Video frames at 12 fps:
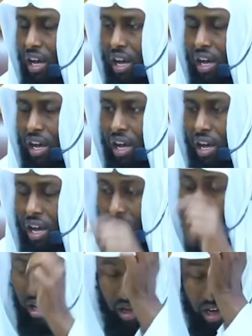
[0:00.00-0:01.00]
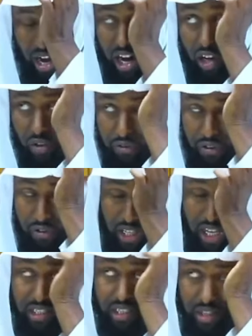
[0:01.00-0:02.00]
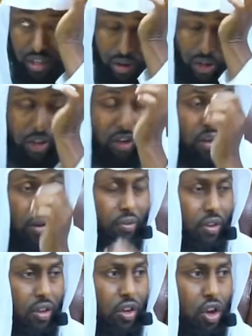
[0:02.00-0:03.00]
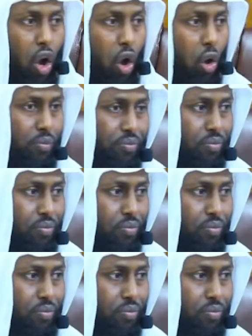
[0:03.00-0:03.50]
uh, 950 years? No.